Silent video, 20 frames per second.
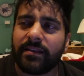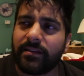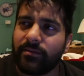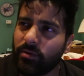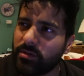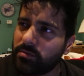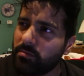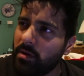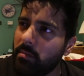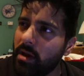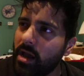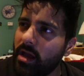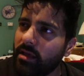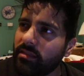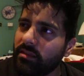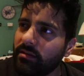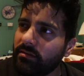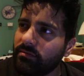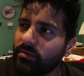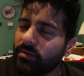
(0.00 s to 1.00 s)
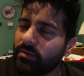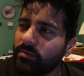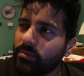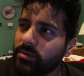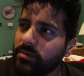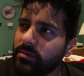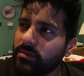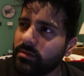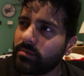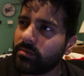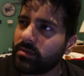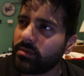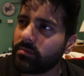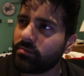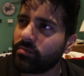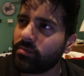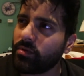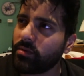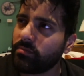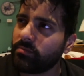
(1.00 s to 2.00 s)
what's my math? what is it? One
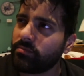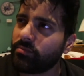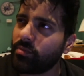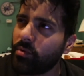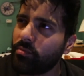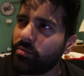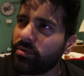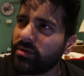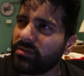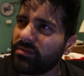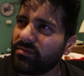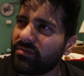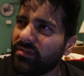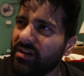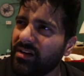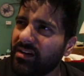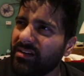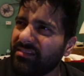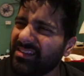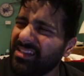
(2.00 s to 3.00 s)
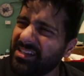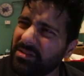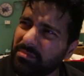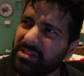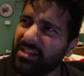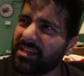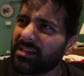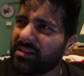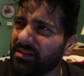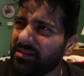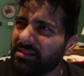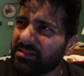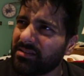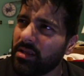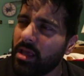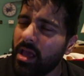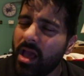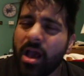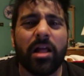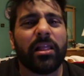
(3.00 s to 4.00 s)
one one point two five? A little bit like
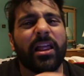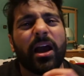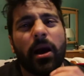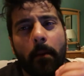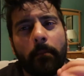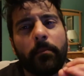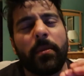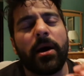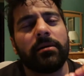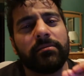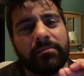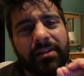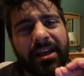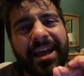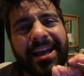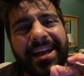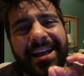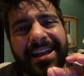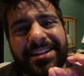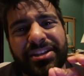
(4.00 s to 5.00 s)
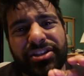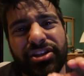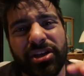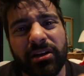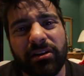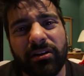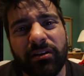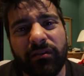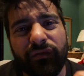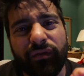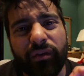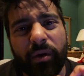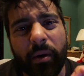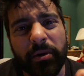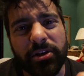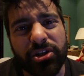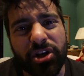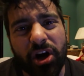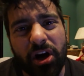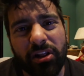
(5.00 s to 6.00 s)
eh. A dinner for
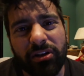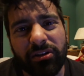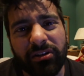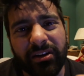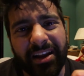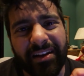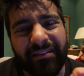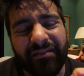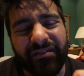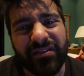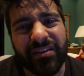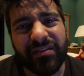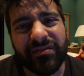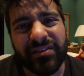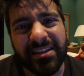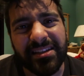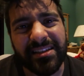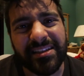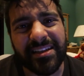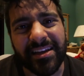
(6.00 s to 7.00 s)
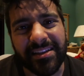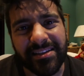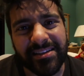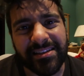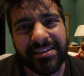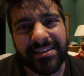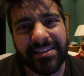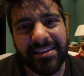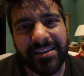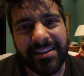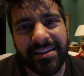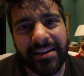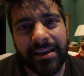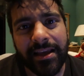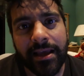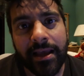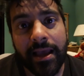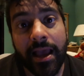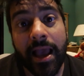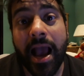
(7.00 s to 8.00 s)
a dollar and fifty cents.
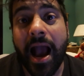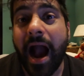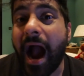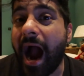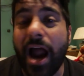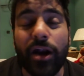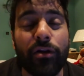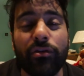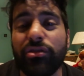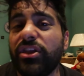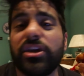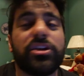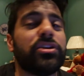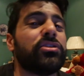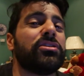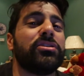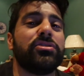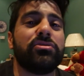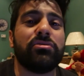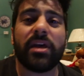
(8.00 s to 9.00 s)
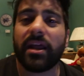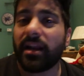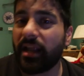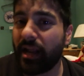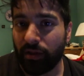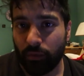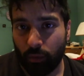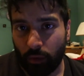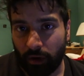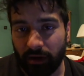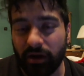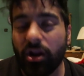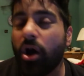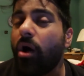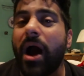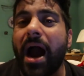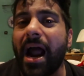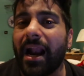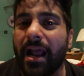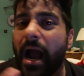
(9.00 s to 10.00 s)
I don't think you can do that anywhere. No,
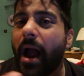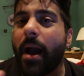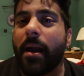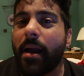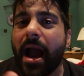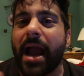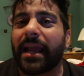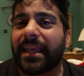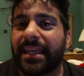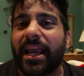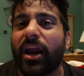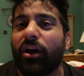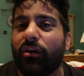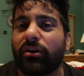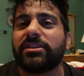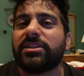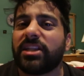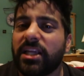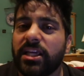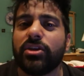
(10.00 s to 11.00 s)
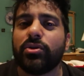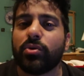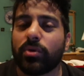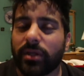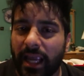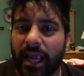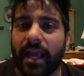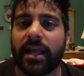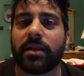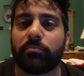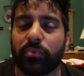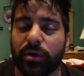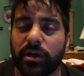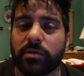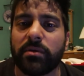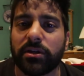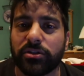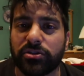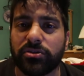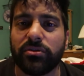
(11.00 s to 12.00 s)
I, I, I guarantee you can't
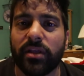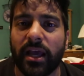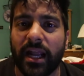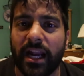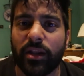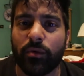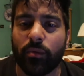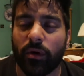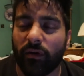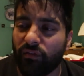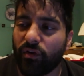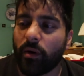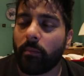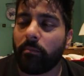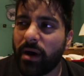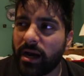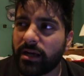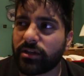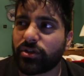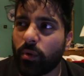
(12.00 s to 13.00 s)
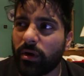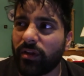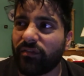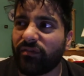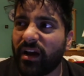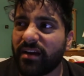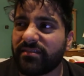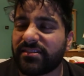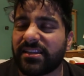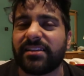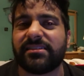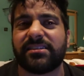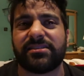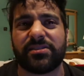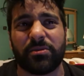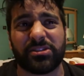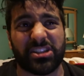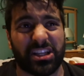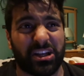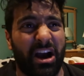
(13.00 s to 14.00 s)
pretty much do that anywhere. For a buck twenty five cents, if
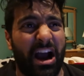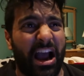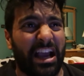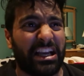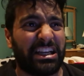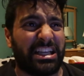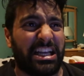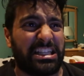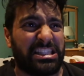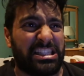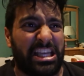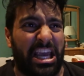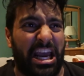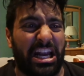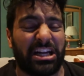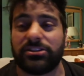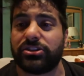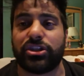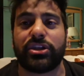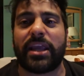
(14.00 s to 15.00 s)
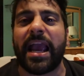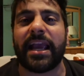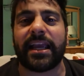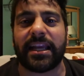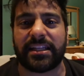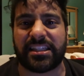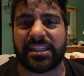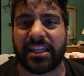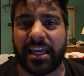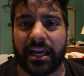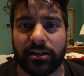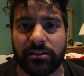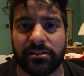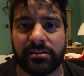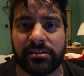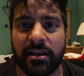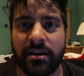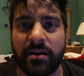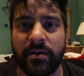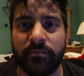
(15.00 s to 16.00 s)
someone's like, "Oh, I could get Skittles," you can't get
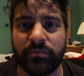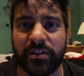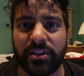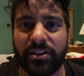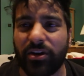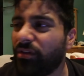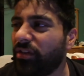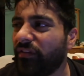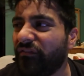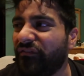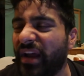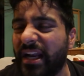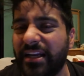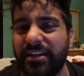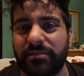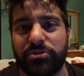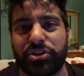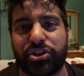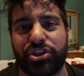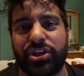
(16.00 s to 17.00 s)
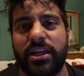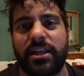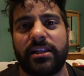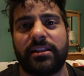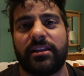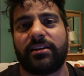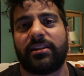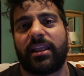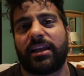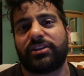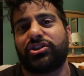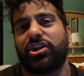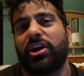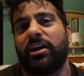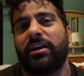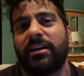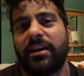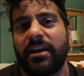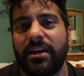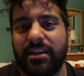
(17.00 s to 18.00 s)
Skittles go to the vending machine. They're like
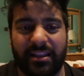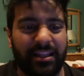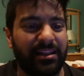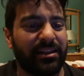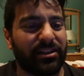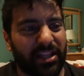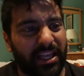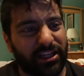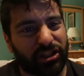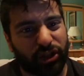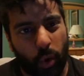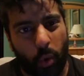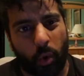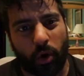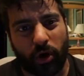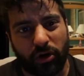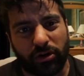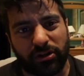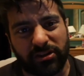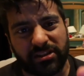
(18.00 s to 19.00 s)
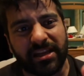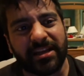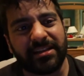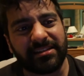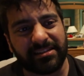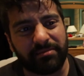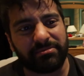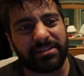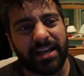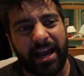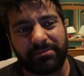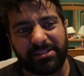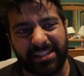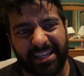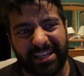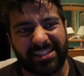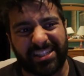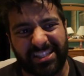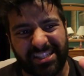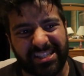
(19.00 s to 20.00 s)
cherry, then it like twirls. Sometimes it
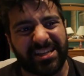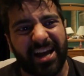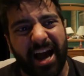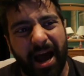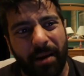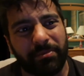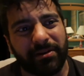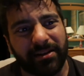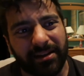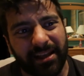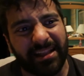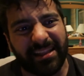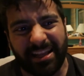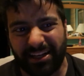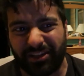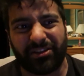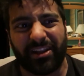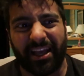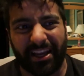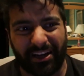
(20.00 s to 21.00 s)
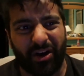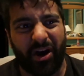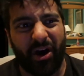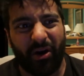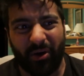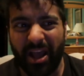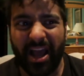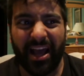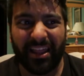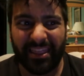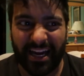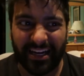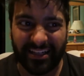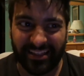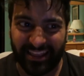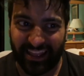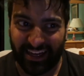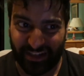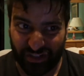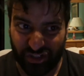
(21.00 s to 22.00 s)
gets stopped, and then you're like, oh, there,
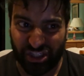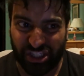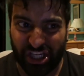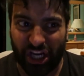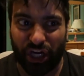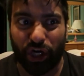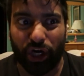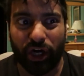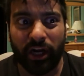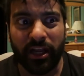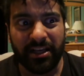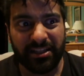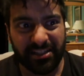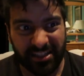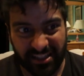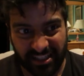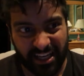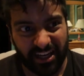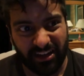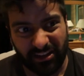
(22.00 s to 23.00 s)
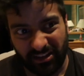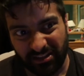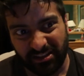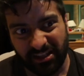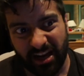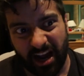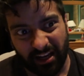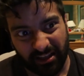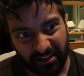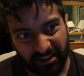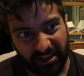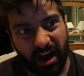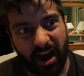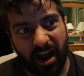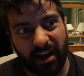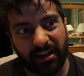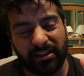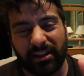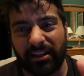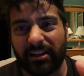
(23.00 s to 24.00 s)
there's dinner. Skittles got
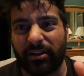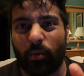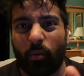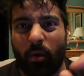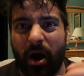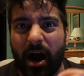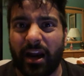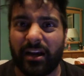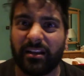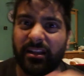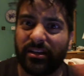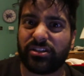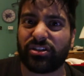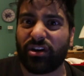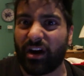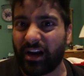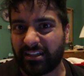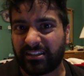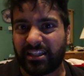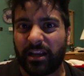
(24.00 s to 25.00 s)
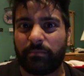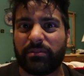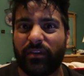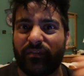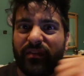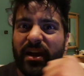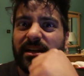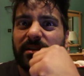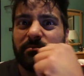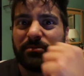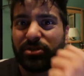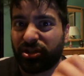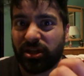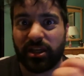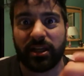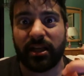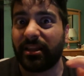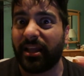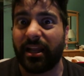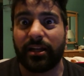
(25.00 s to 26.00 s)
caught in the little wire. Then you try to tip the vending
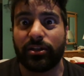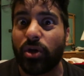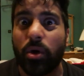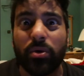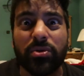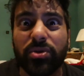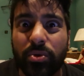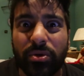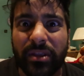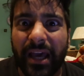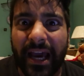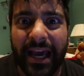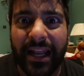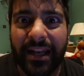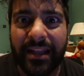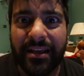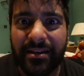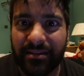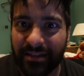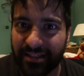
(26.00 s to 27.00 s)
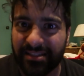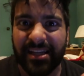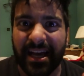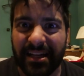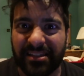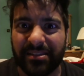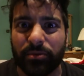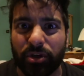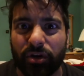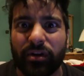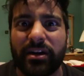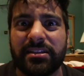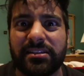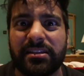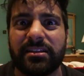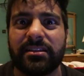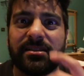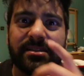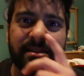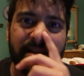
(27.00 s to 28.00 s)
machine, and then don't do that because that's some
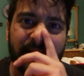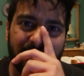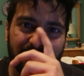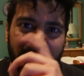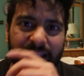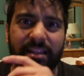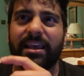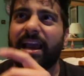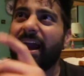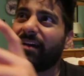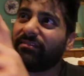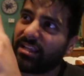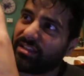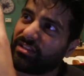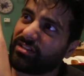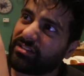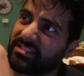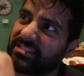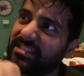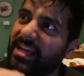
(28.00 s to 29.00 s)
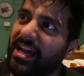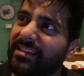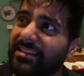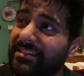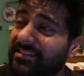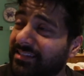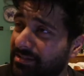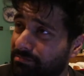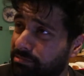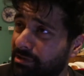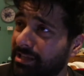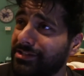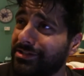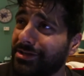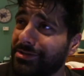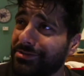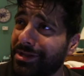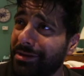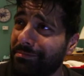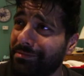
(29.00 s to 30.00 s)
craziness. Then they have that little sign that says, please
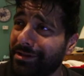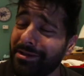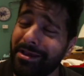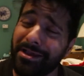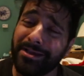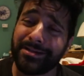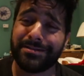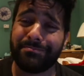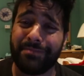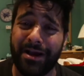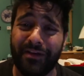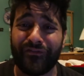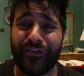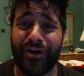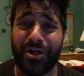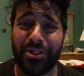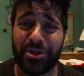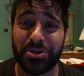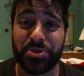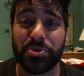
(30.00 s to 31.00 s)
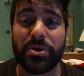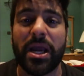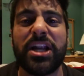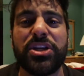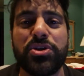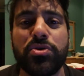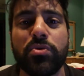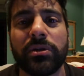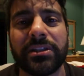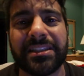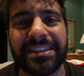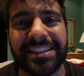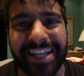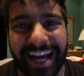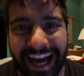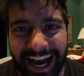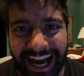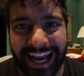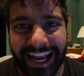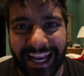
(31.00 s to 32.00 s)
don't tip it because it might fall on you and you will
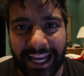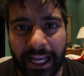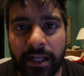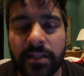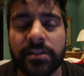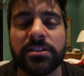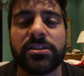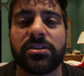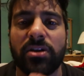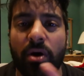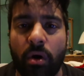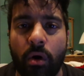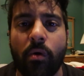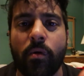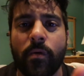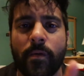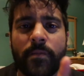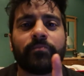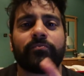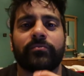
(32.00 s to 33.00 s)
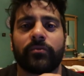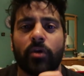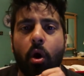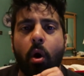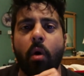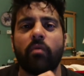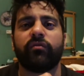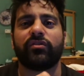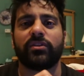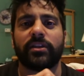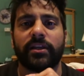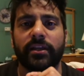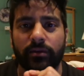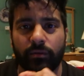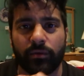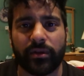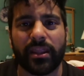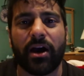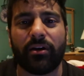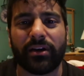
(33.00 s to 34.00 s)
die. So hopefully,
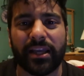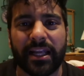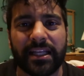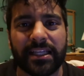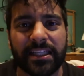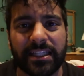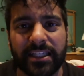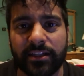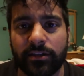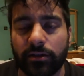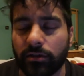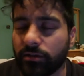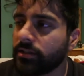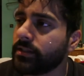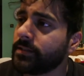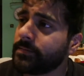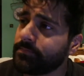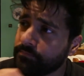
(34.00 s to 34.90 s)
without getting killed,